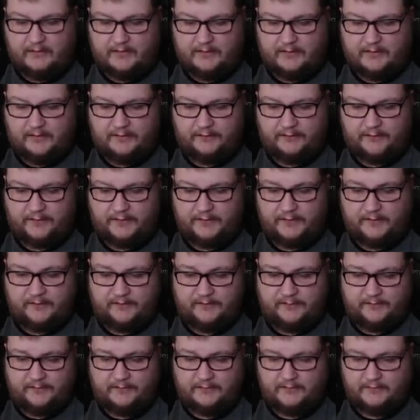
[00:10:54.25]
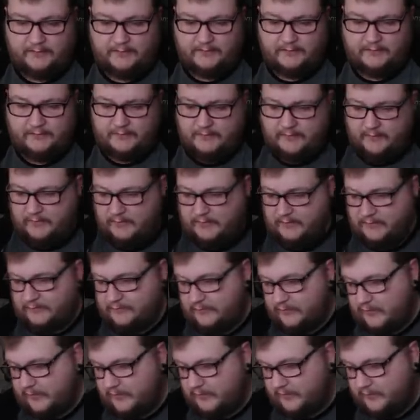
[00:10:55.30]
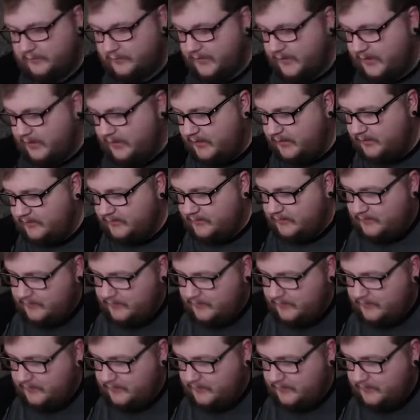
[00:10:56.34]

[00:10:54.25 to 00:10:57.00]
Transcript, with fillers: There we go. That's our rare.